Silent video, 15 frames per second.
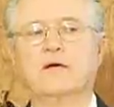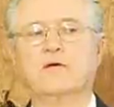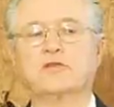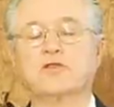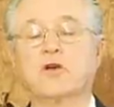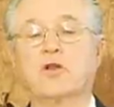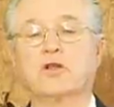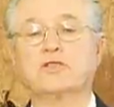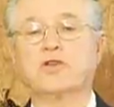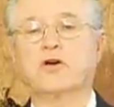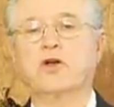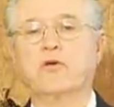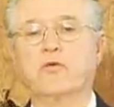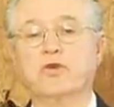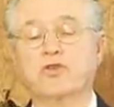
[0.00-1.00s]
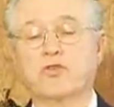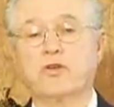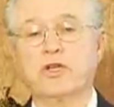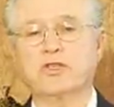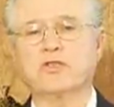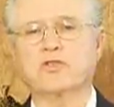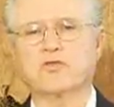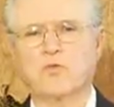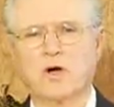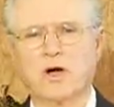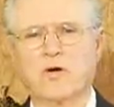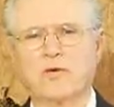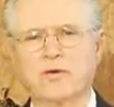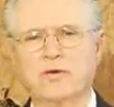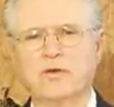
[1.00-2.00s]
solitary retreats as well.
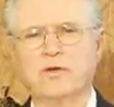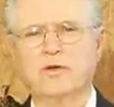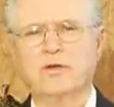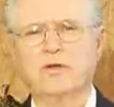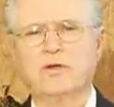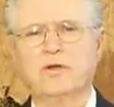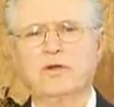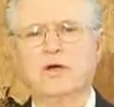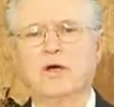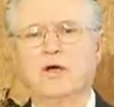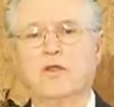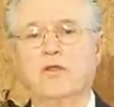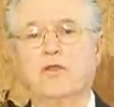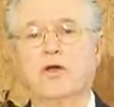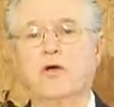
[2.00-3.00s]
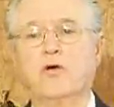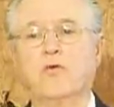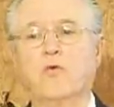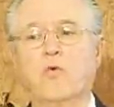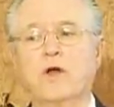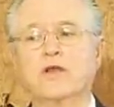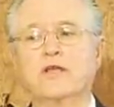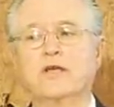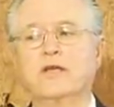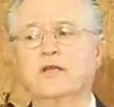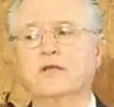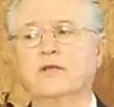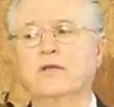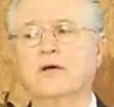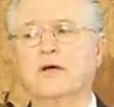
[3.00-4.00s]
One
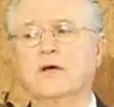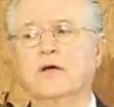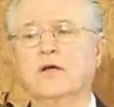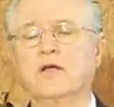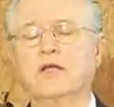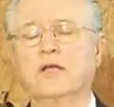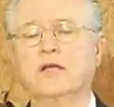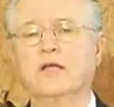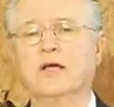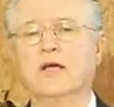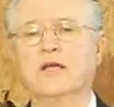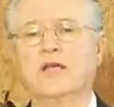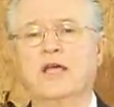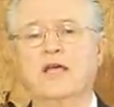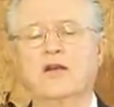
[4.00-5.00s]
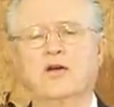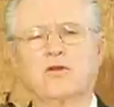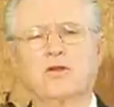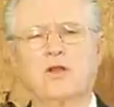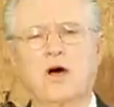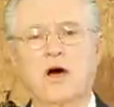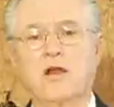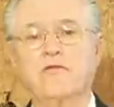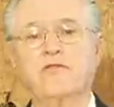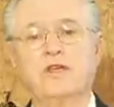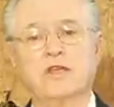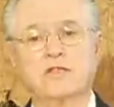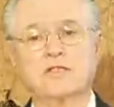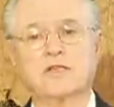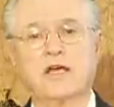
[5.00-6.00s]
can gain a lot of
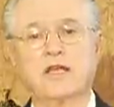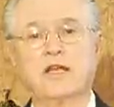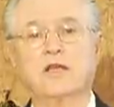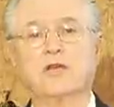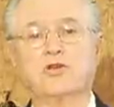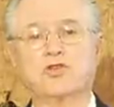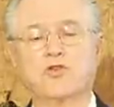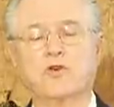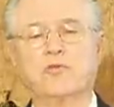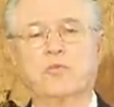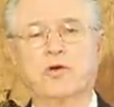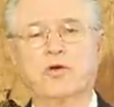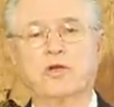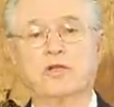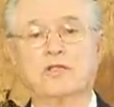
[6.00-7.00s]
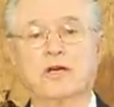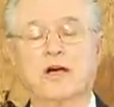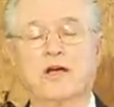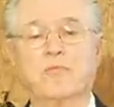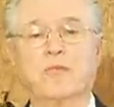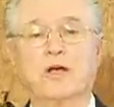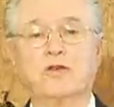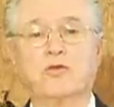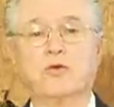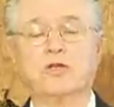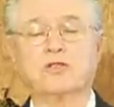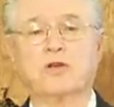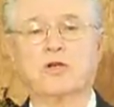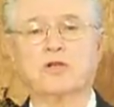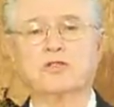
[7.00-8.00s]
insight in a short period of time by doing
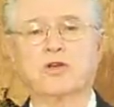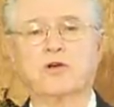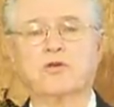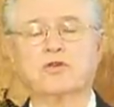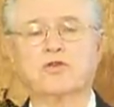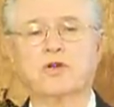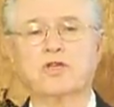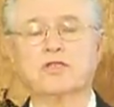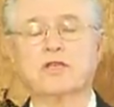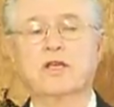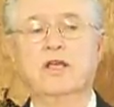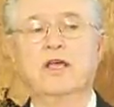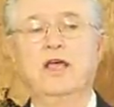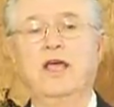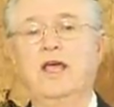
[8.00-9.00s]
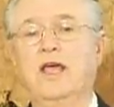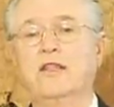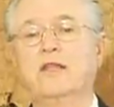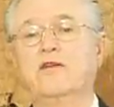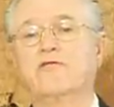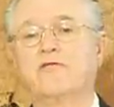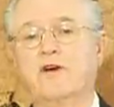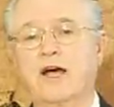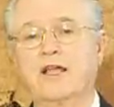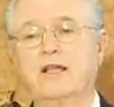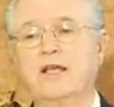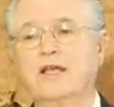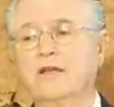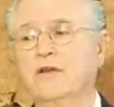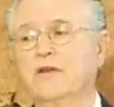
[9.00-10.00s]
solitary retreats. And then
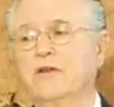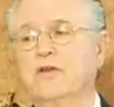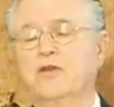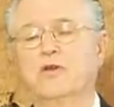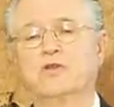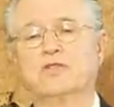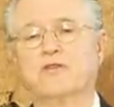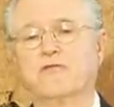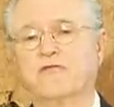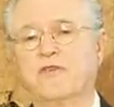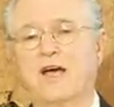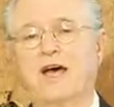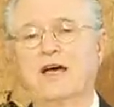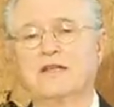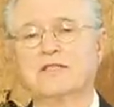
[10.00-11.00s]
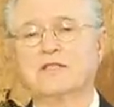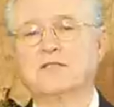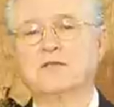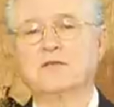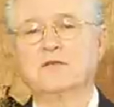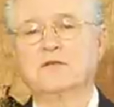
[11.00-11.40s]
finally, there's the fast